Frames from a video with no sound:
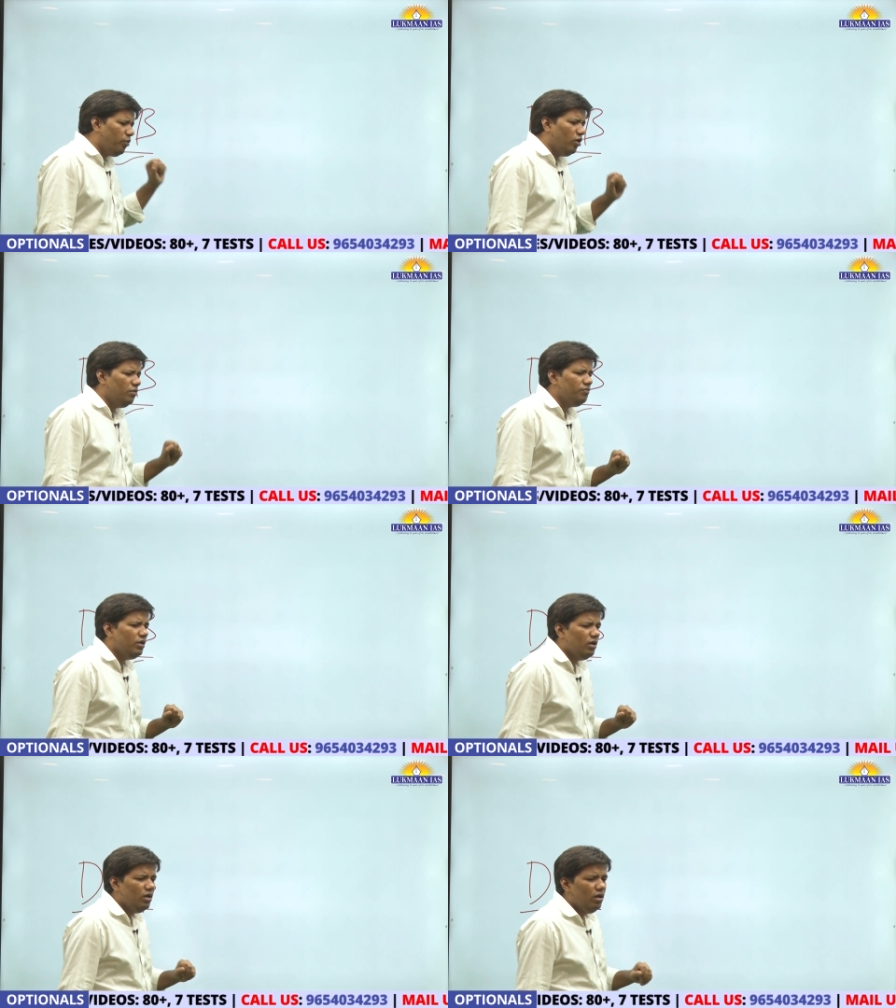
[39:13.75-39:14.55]
the problem?
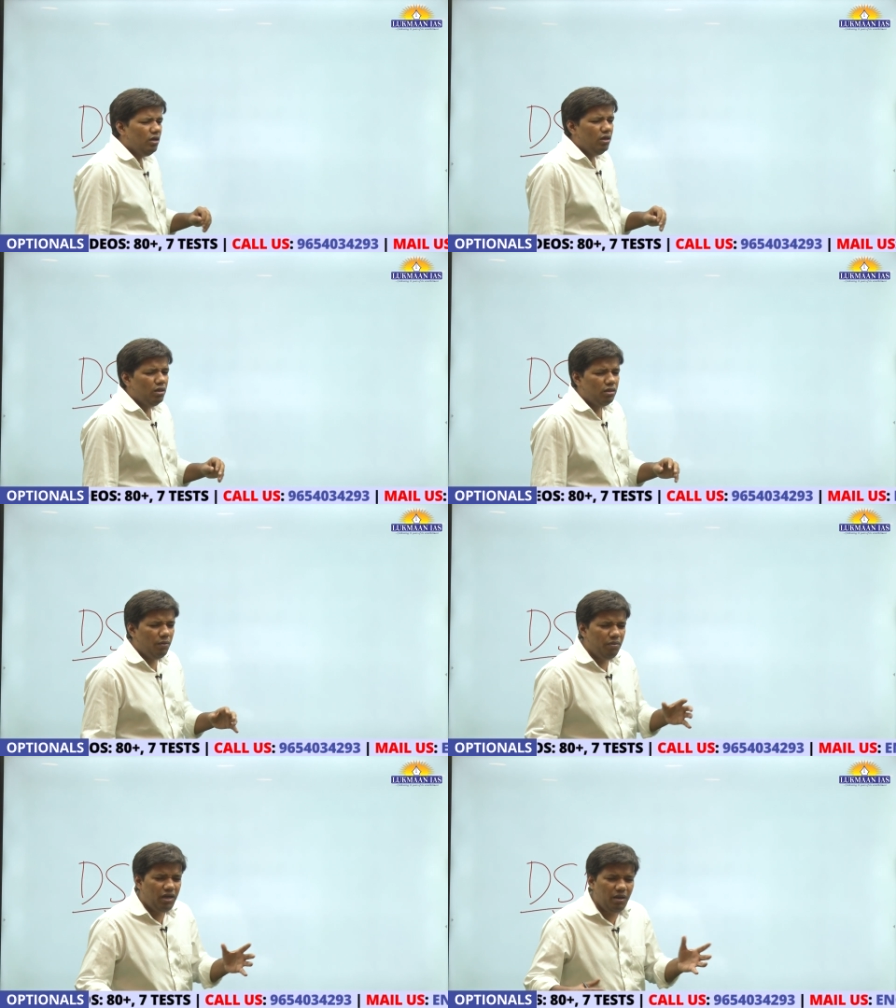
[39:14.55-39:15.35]

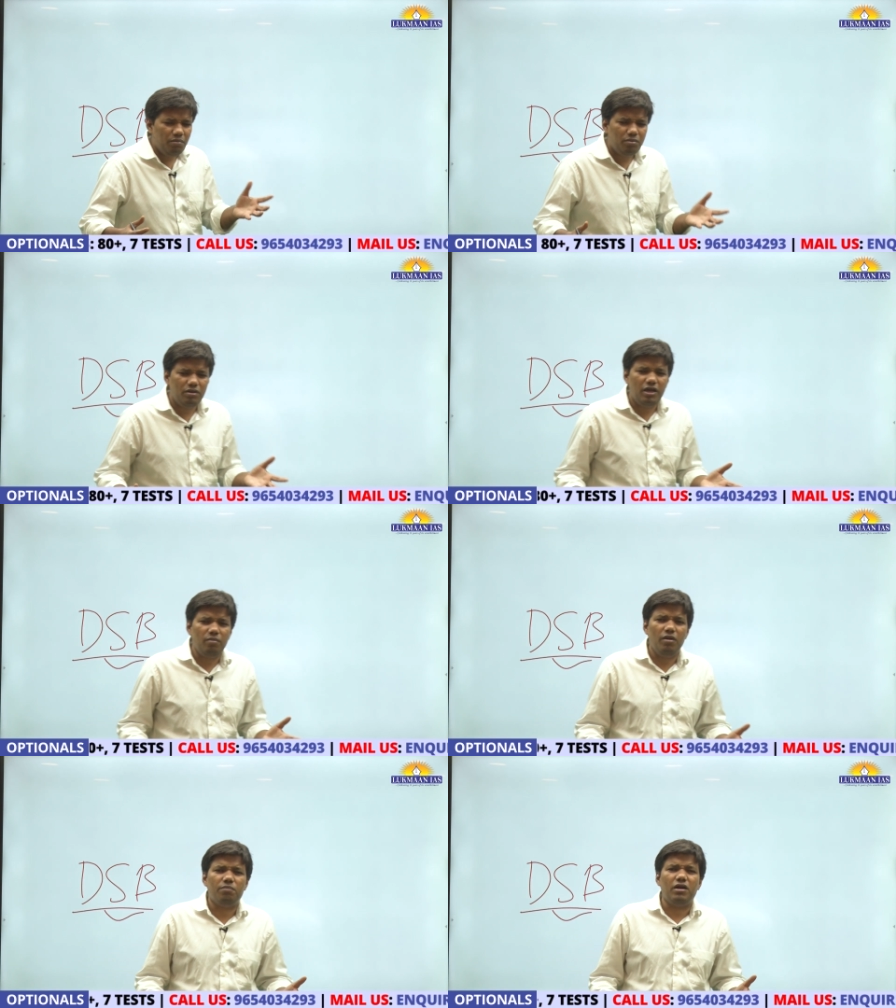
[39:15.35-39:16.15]
Sometimes
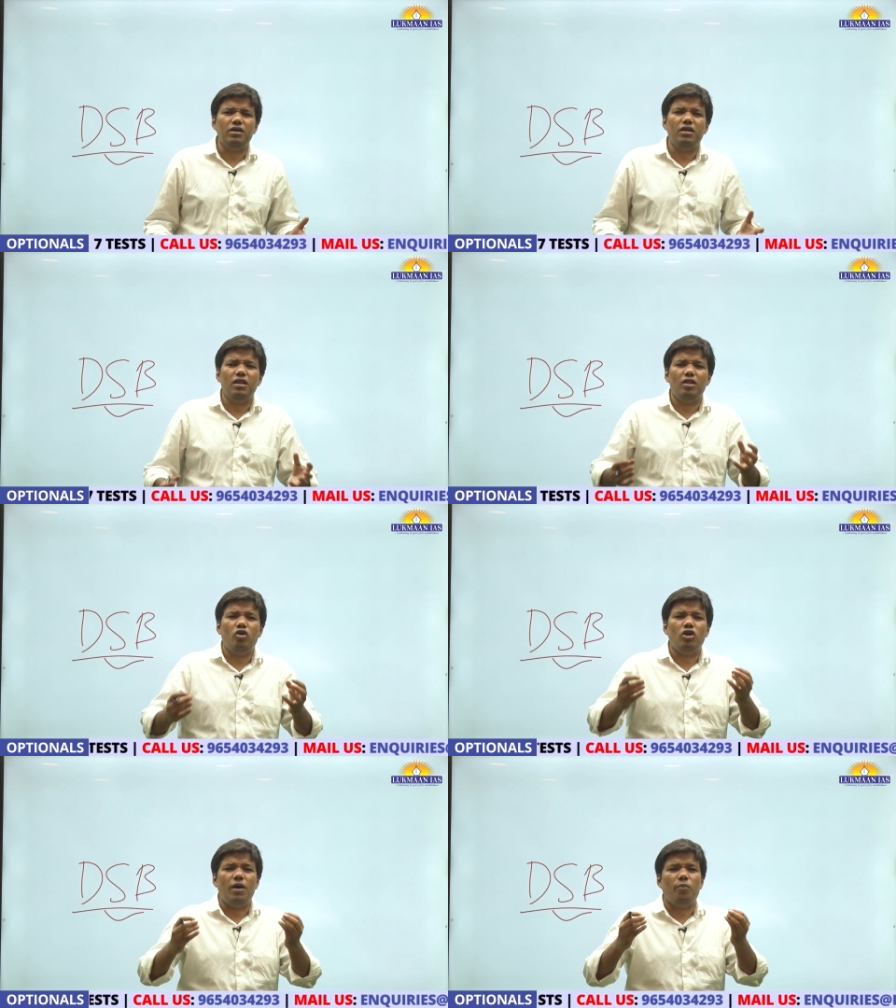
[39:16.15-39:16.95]
developed countries are
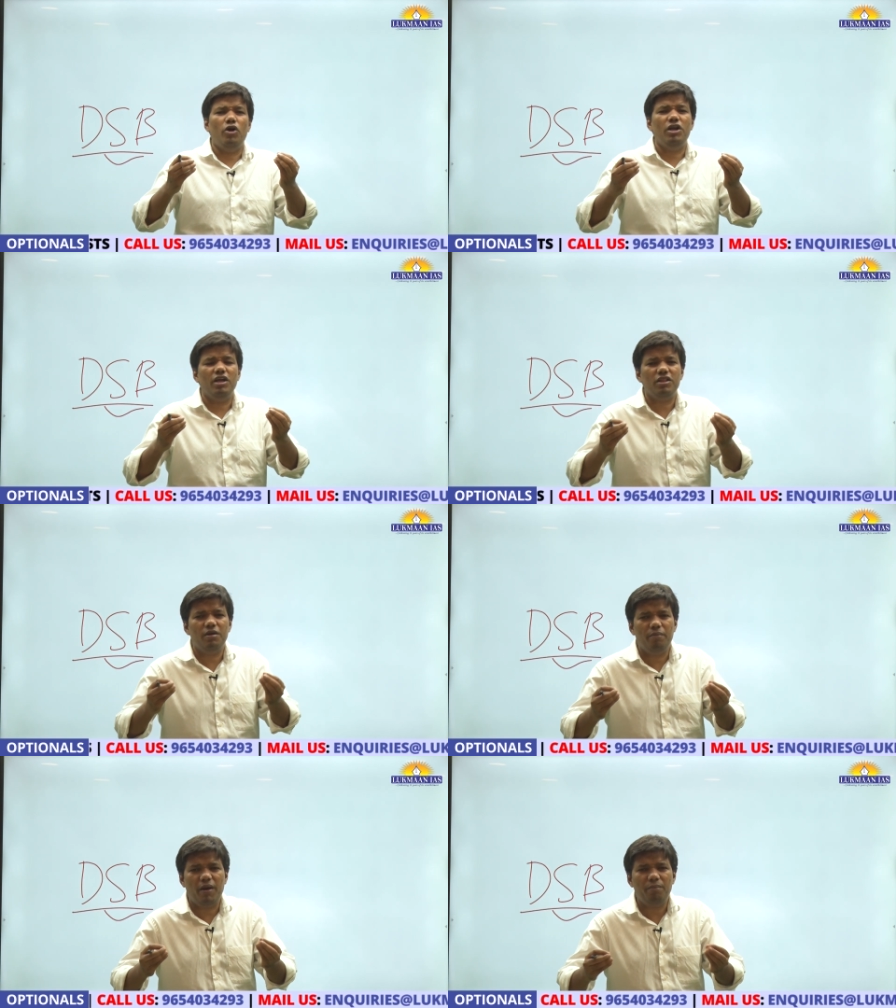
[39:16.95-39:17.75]
not appointing their
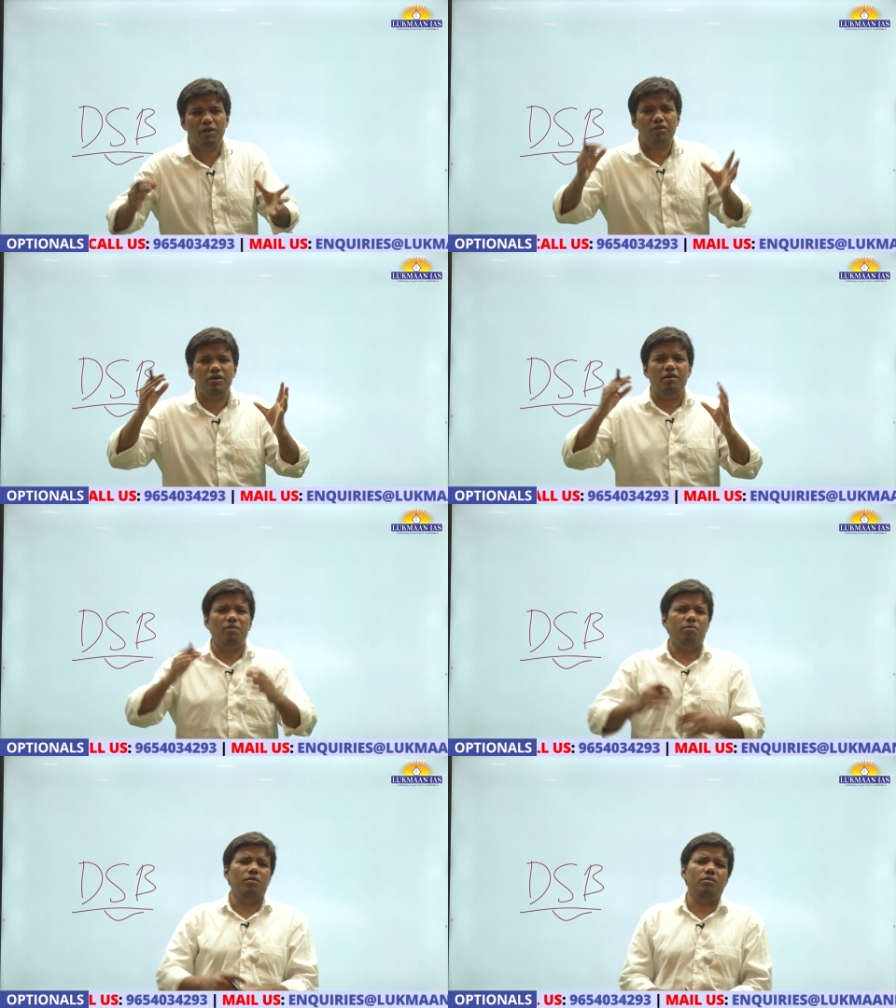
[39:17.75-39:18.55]
members in
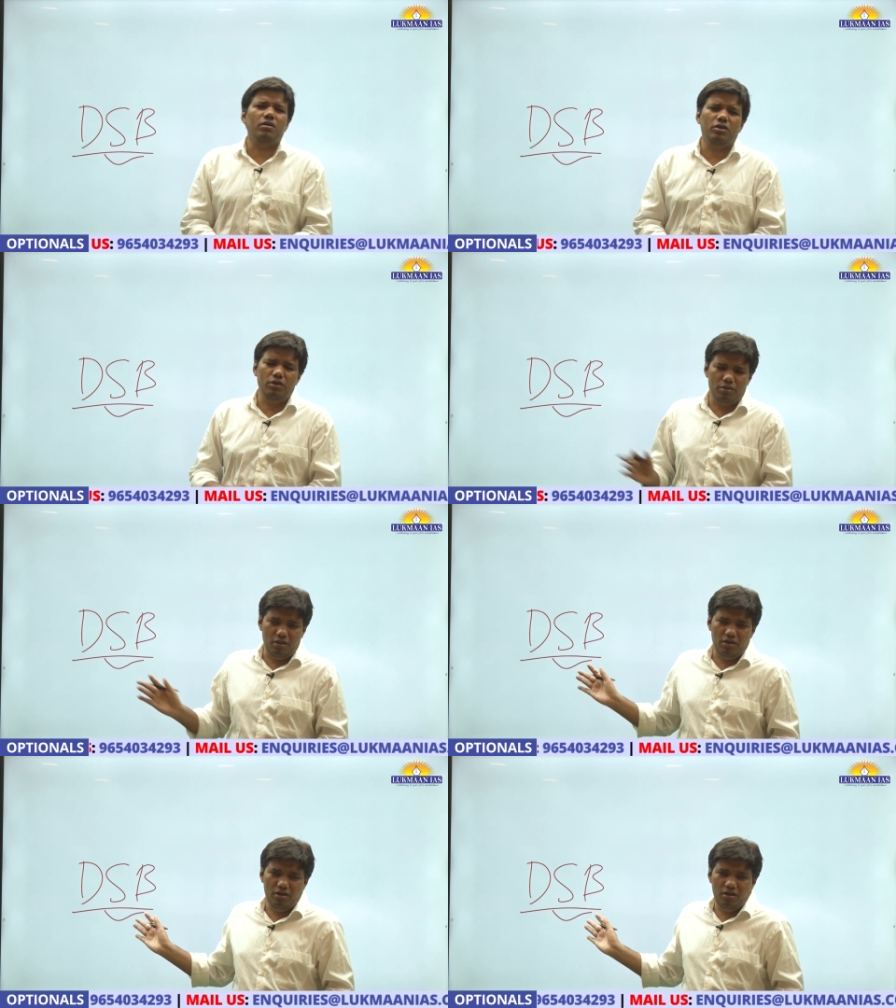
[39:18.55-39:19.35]
development in this
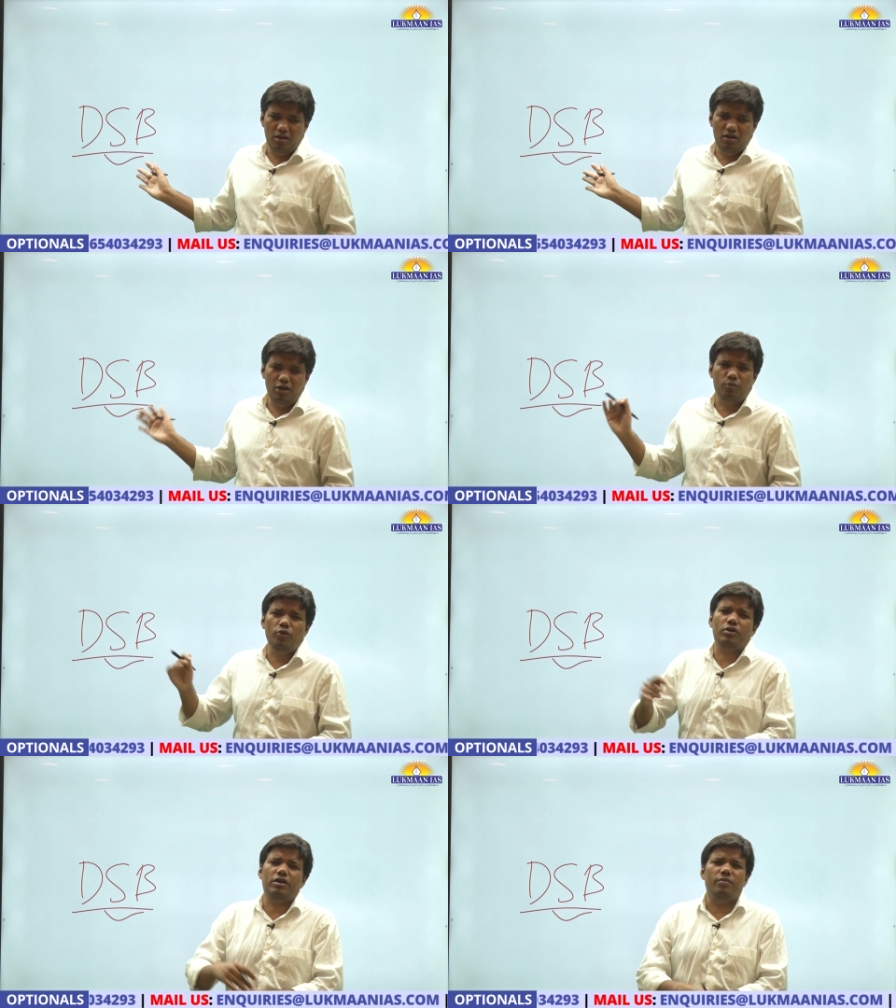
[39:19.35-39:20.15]

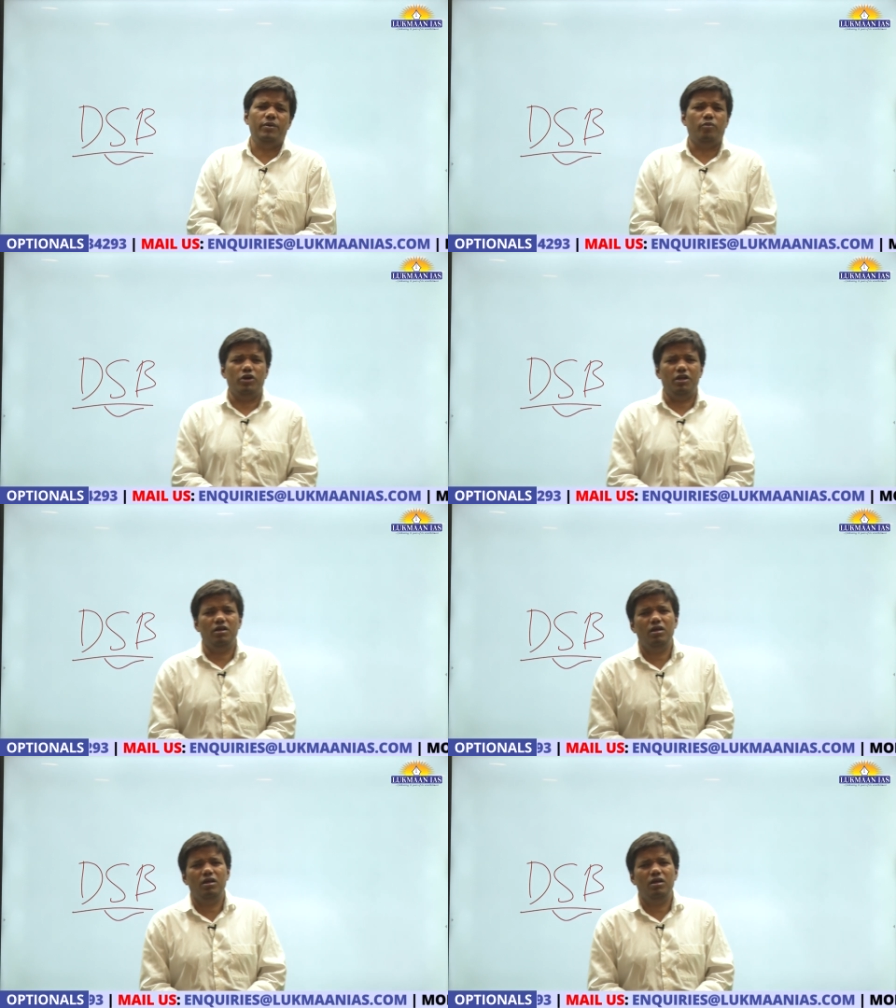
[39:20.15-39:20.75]
dispute settlement body.